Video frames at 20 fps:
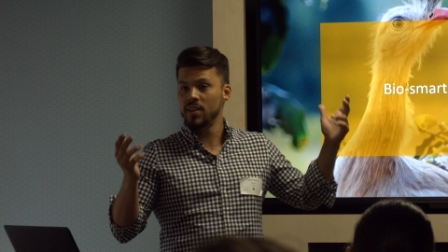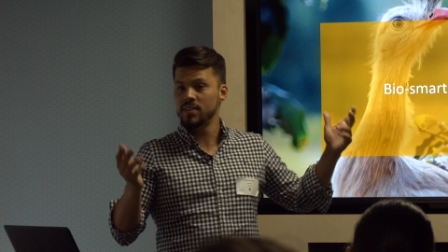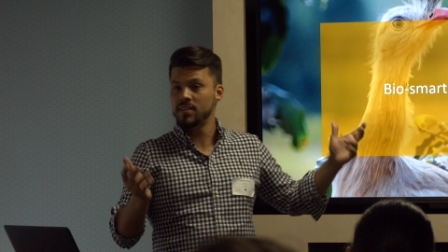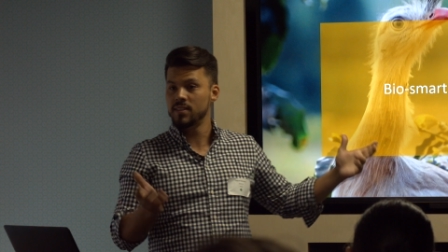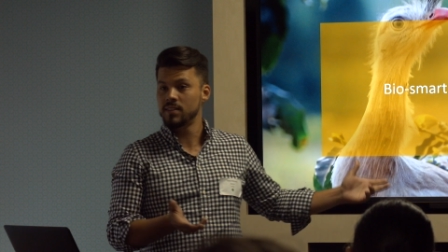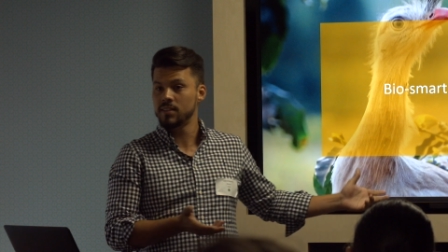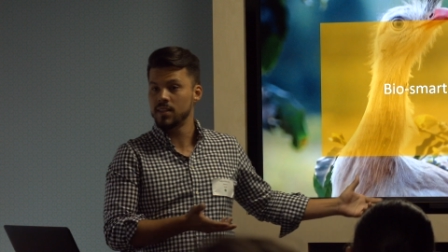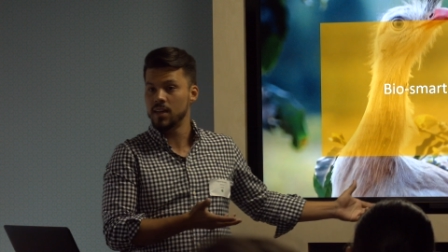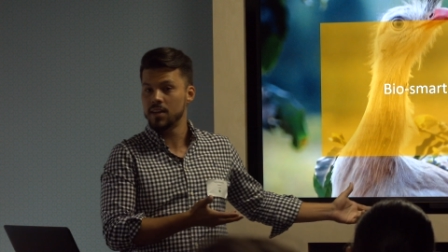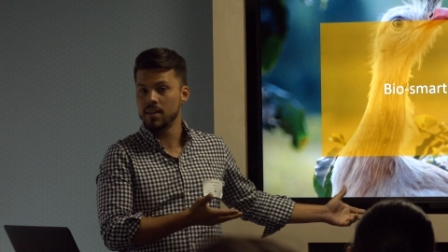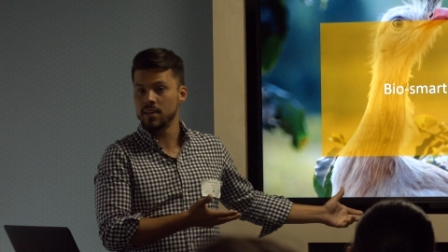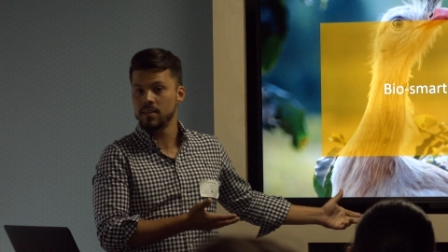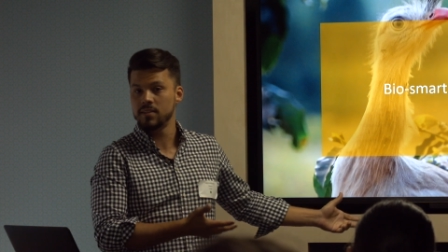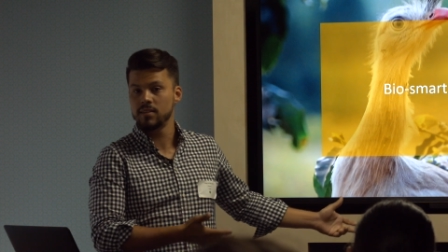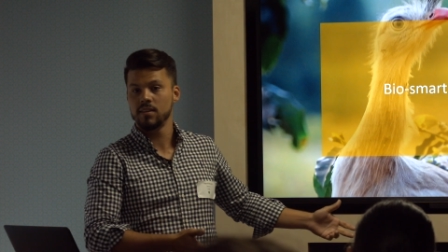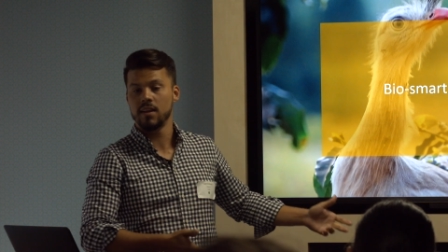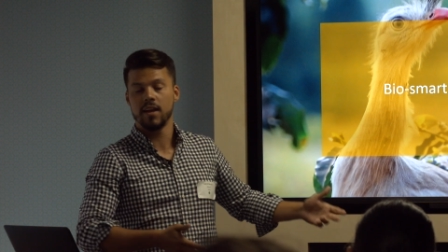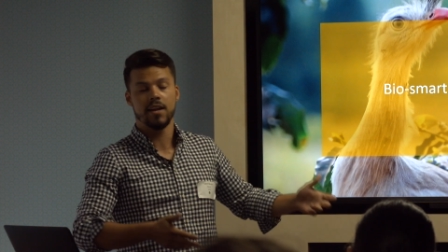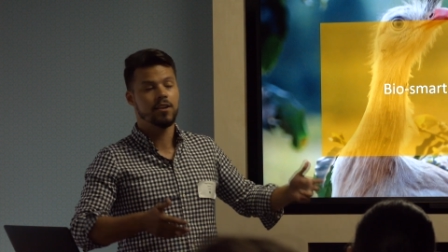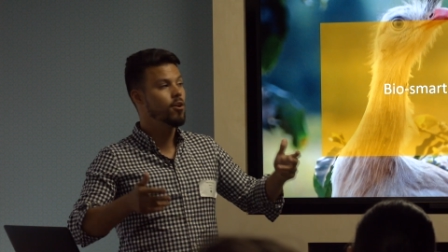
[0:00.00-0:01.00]
these
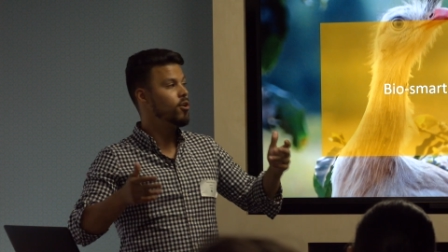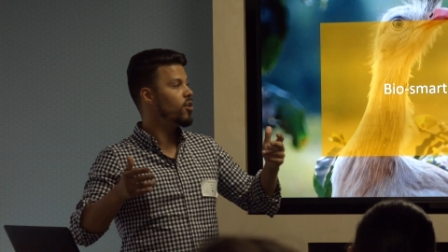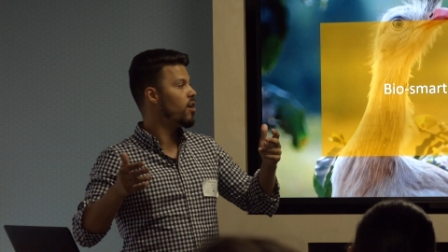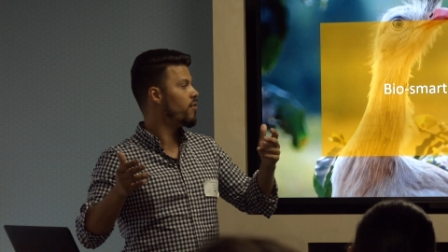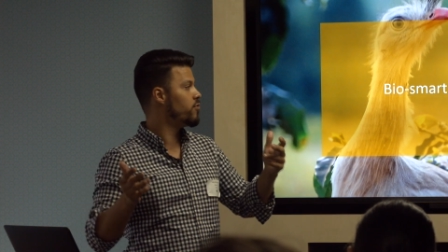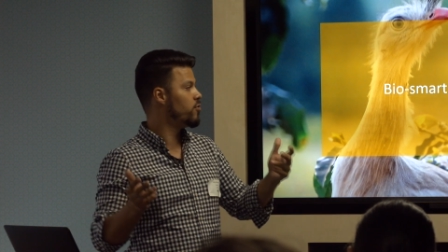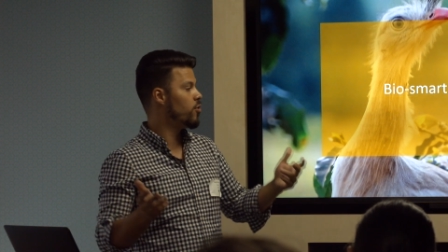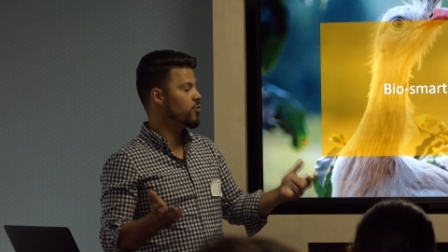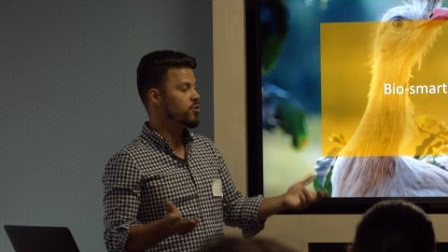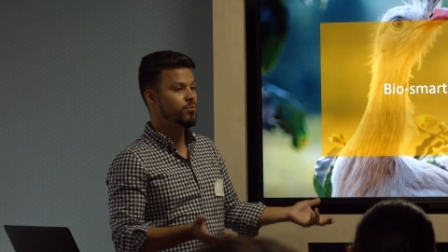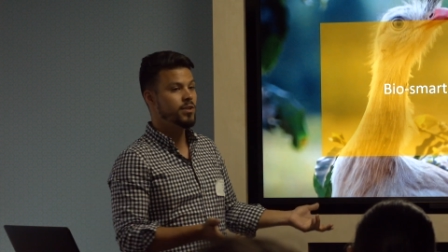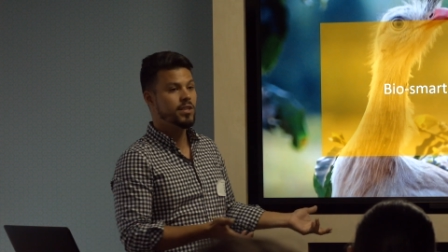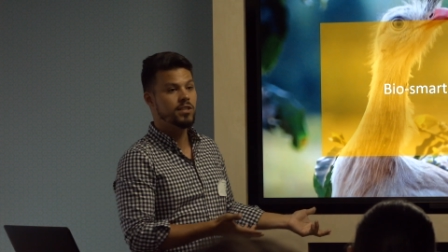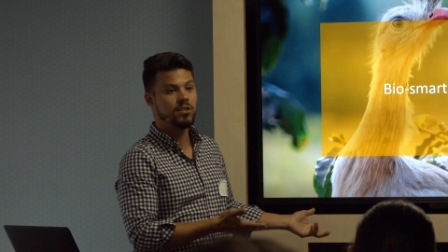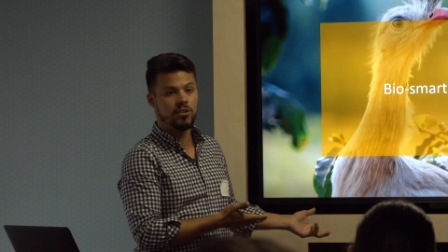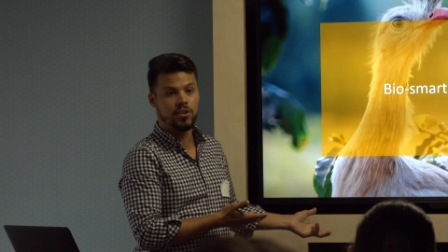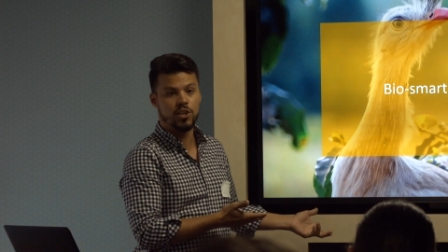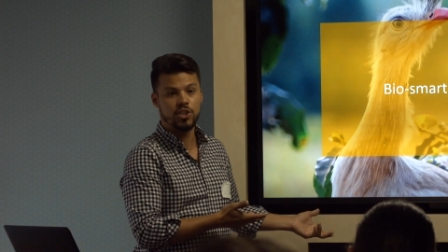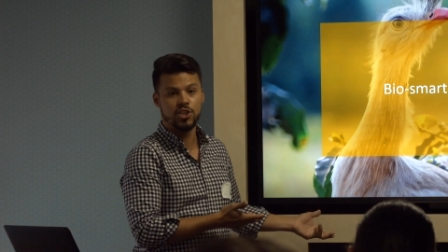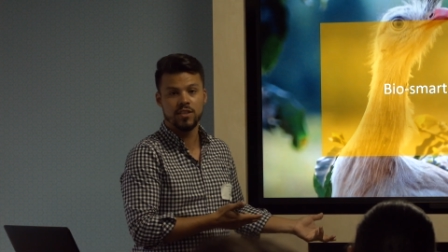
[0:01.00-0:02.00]
studies and all of those
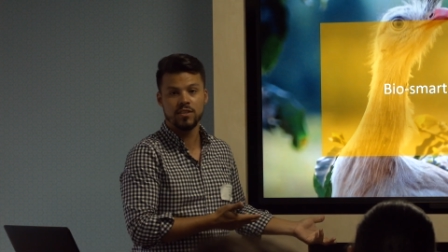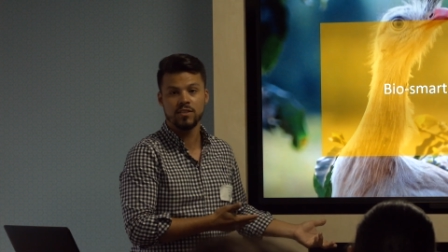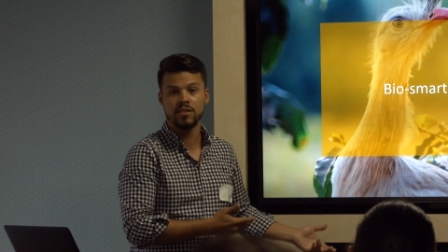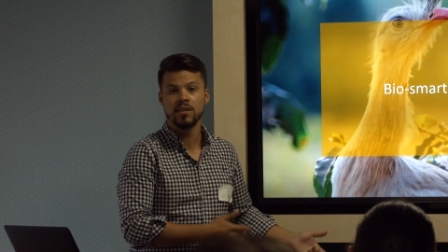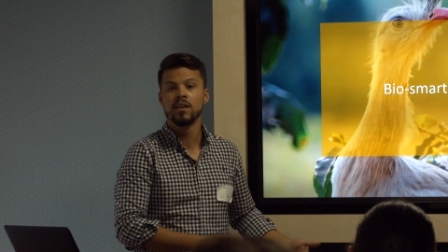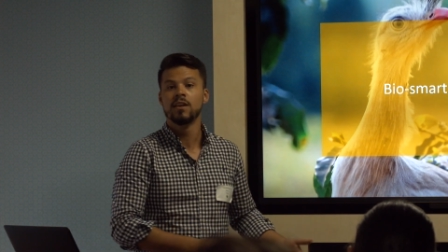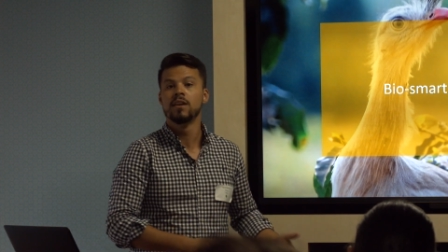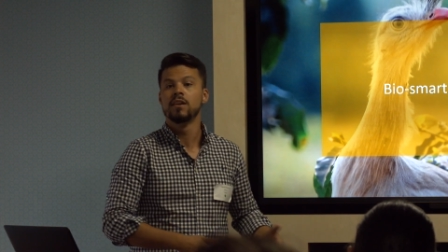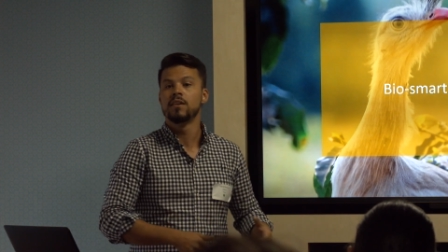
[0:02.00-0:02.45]
researches,